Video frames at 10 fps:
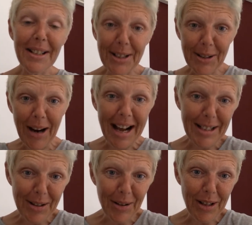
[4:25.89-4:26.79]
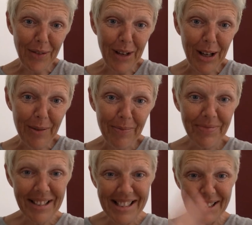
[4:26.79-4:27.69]
So I had to do this video.
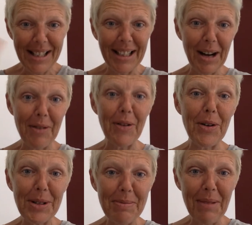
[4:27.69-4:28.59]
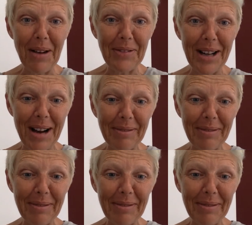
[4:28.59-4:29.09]
See you later, folks. Bye for now.